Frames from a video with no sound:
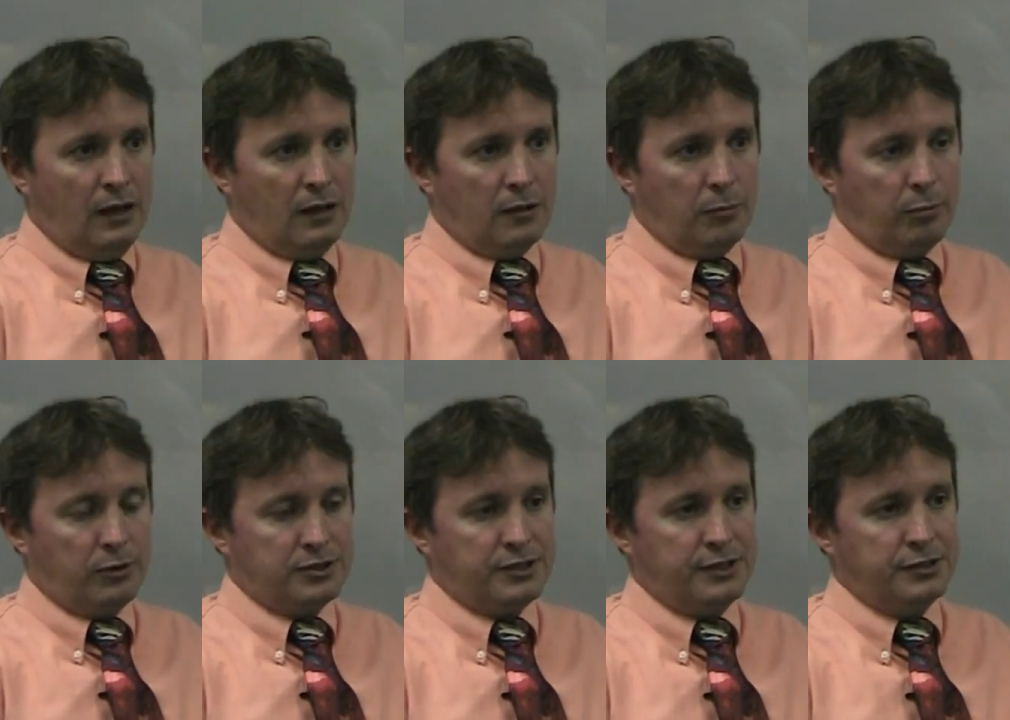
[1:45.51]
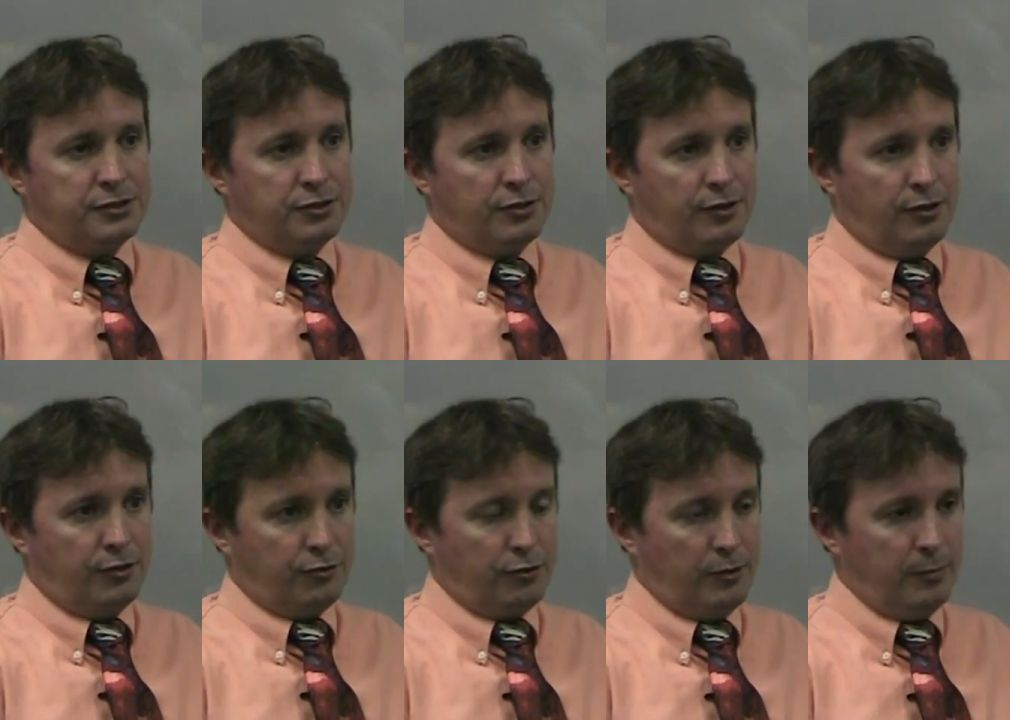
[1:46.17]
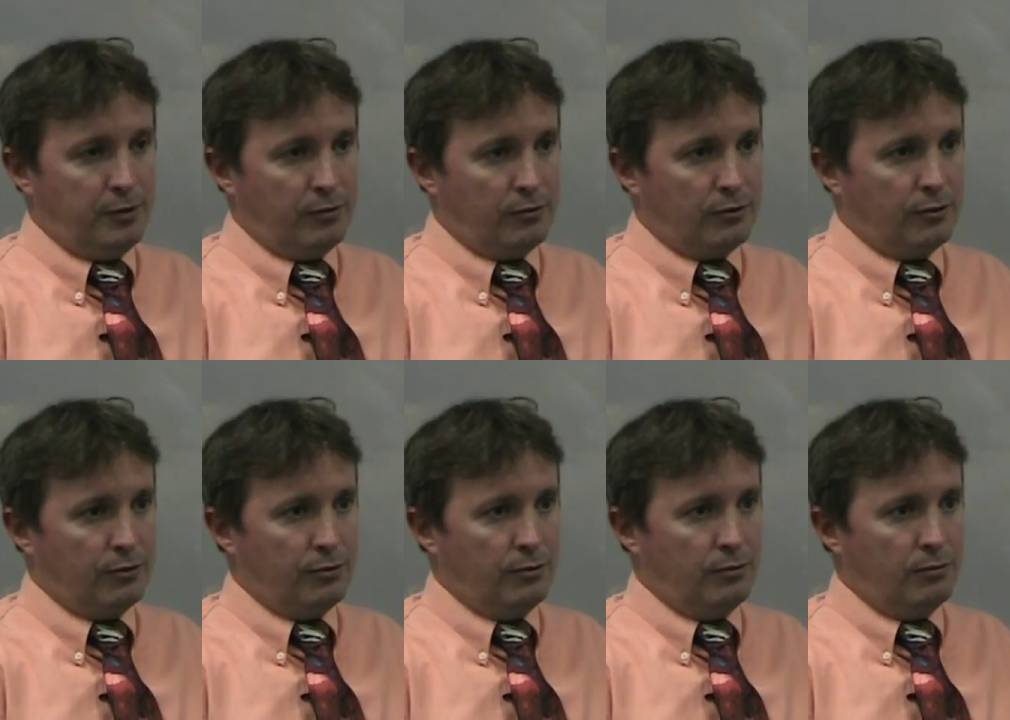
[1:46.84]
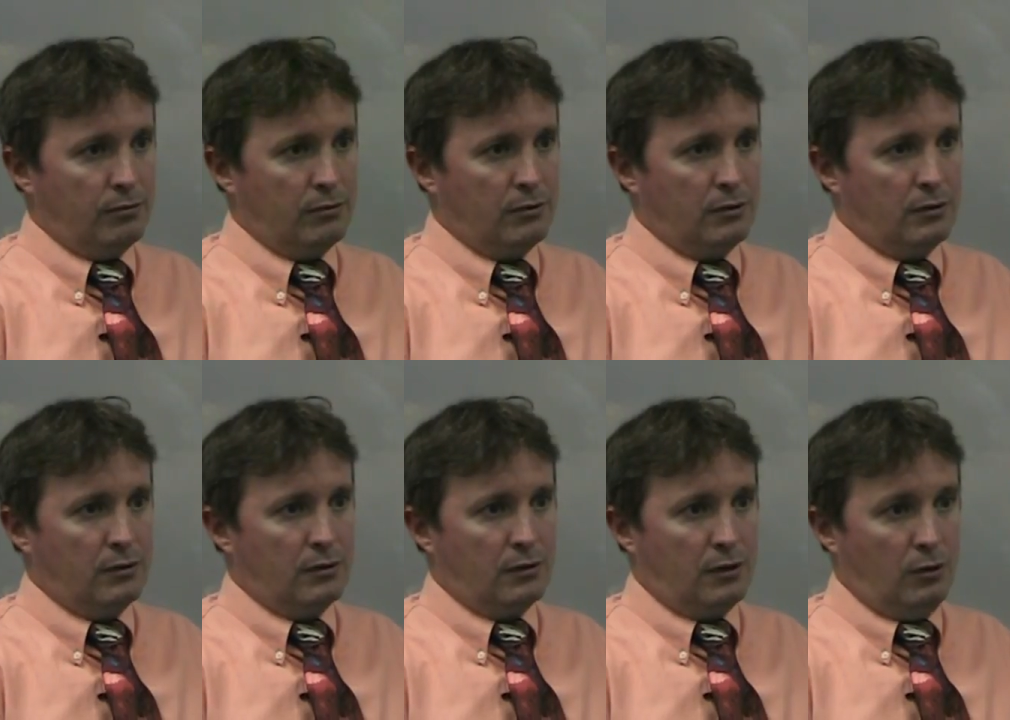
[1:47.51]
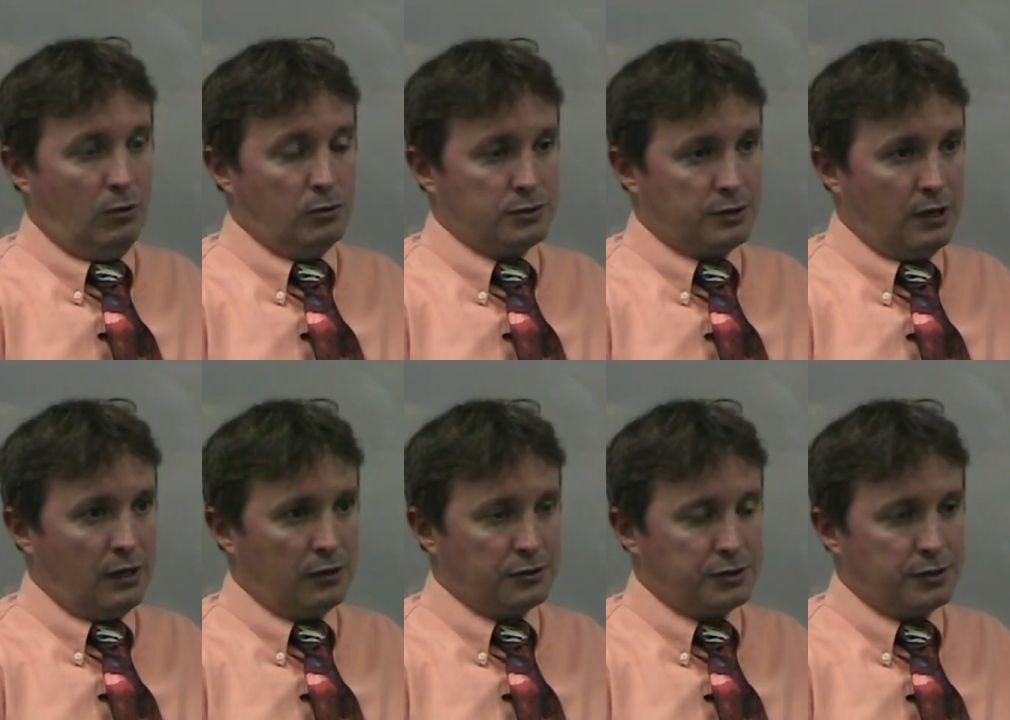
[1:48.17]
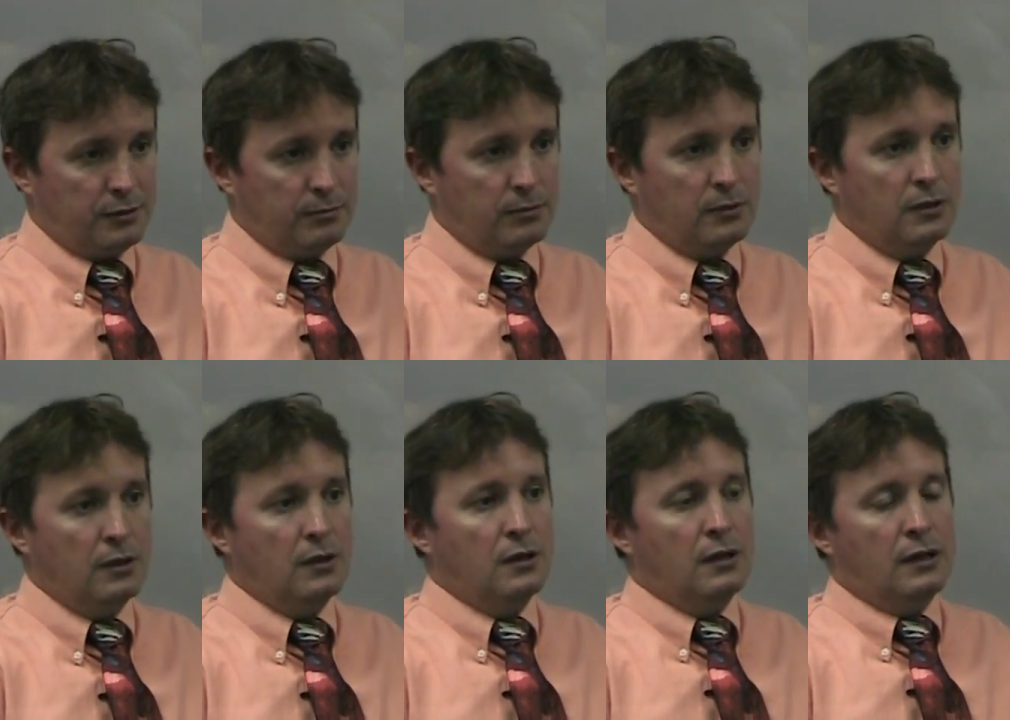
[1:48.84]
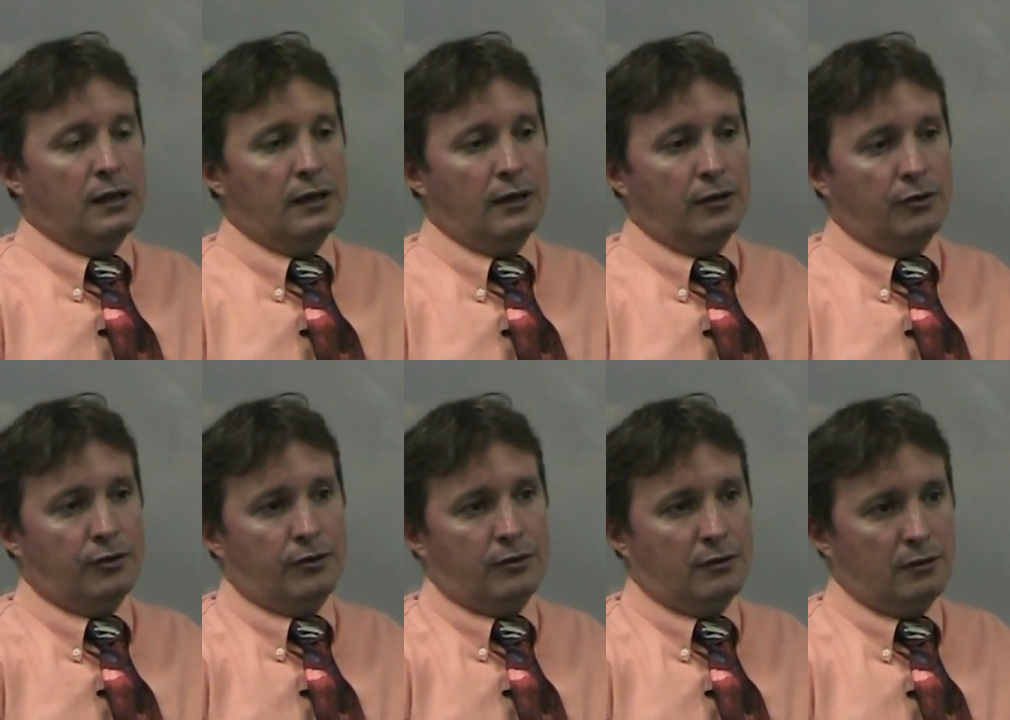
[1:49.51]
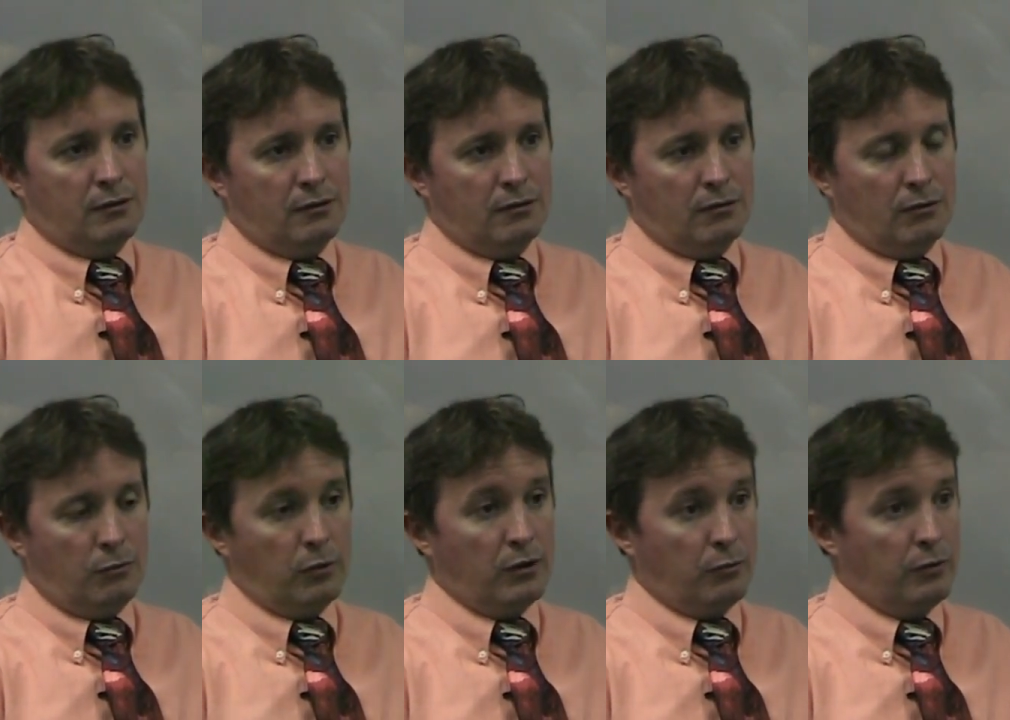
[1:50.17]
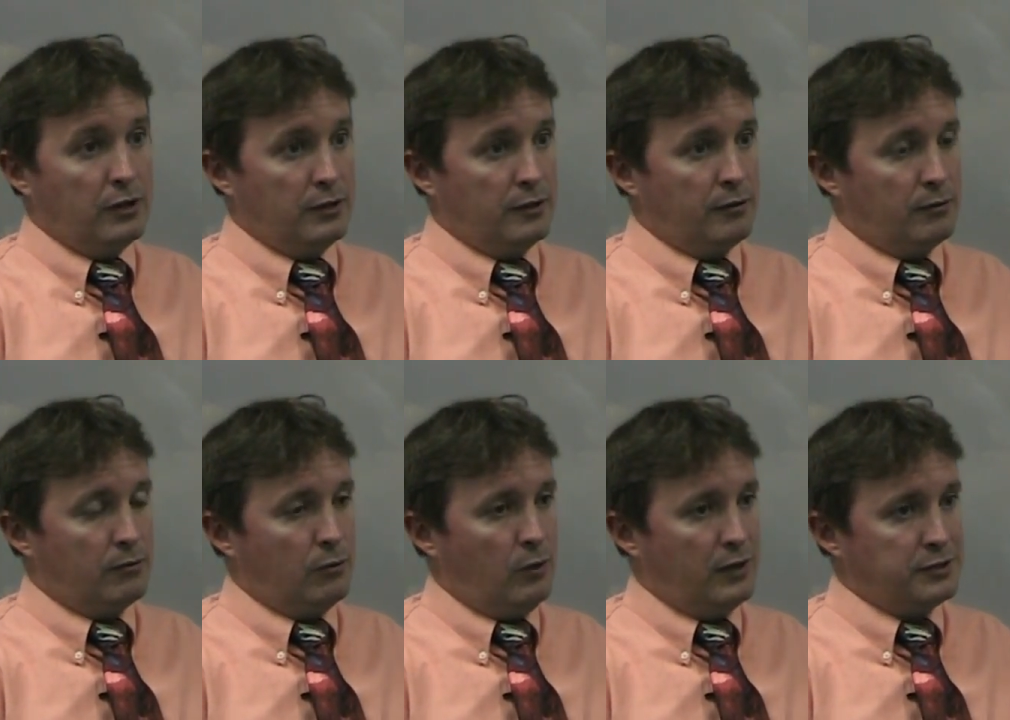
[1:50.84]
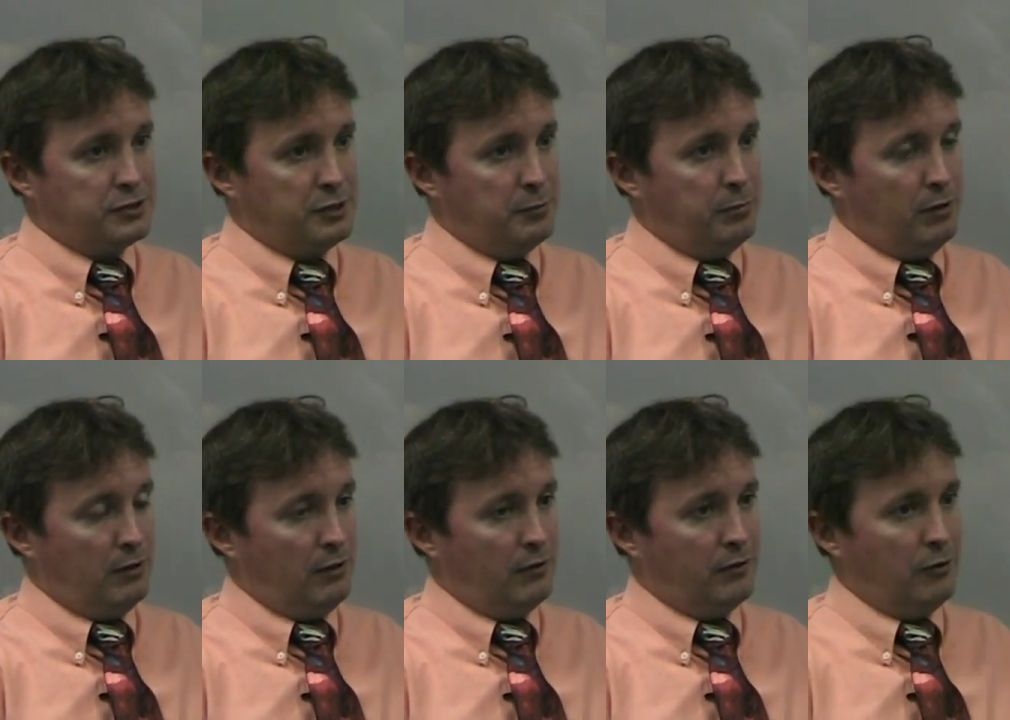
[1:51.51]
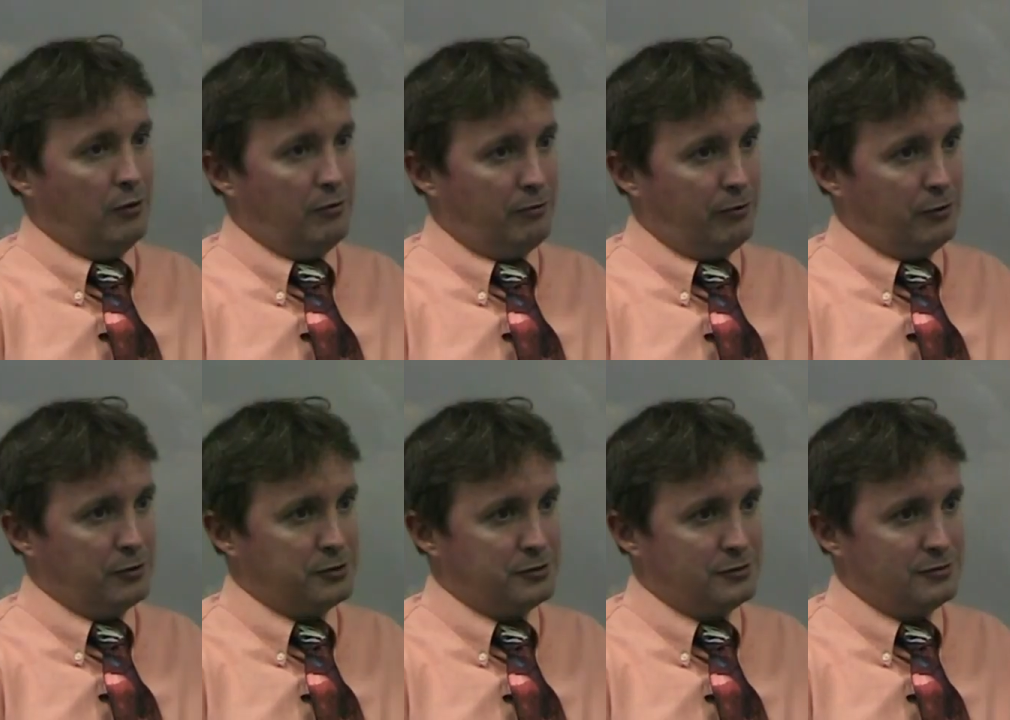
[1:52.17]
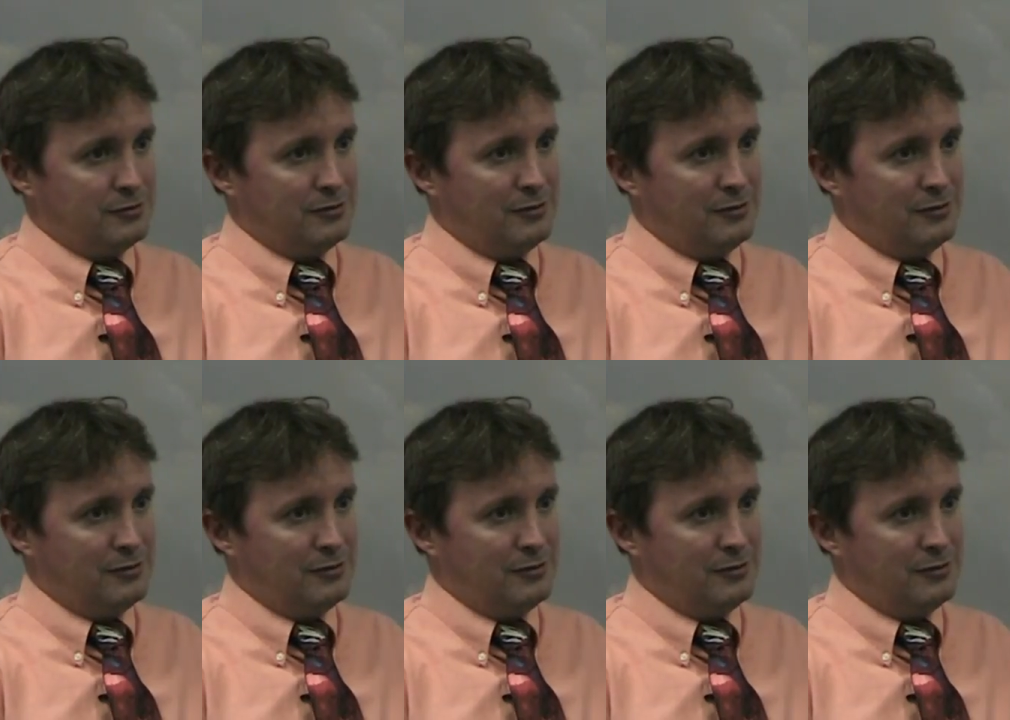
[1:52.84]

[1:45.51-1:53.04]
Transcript: The procedure to contribute to GOAL Scholarship is really quite simple, although at first